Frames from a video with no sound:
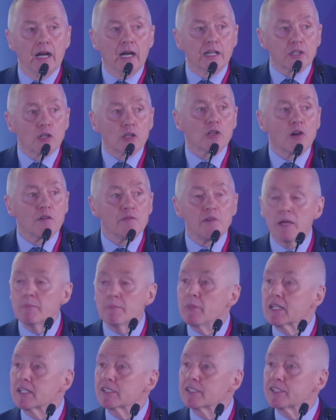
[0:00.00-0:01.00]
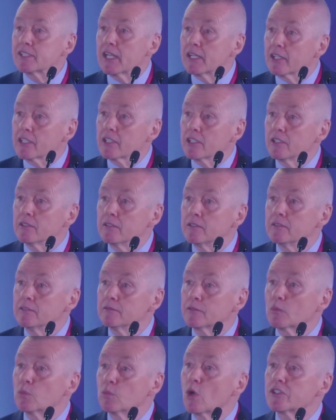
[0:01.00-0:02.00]
I don't know if I'm being cynical
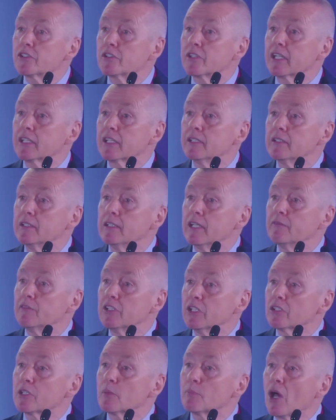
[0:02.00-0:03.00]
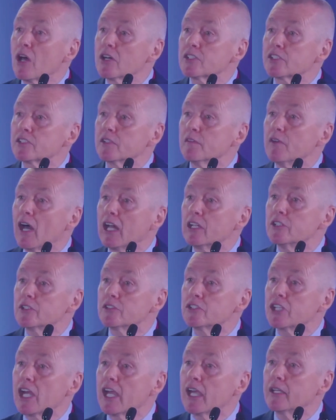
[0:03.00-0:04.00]
for wondering if the other parts of the
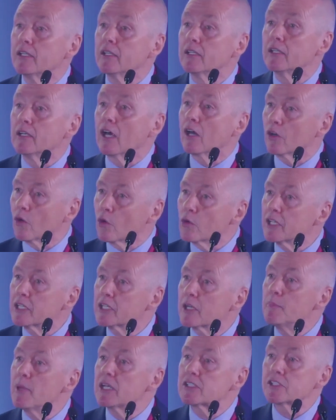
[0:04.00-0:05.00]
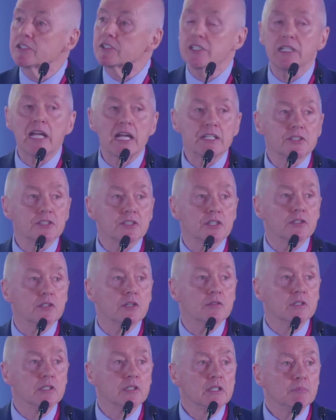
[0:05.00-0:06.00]
value chain are only committed to net
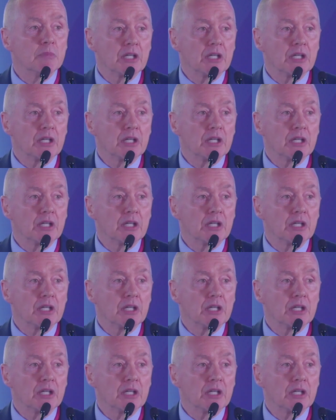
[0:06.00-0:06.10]
zero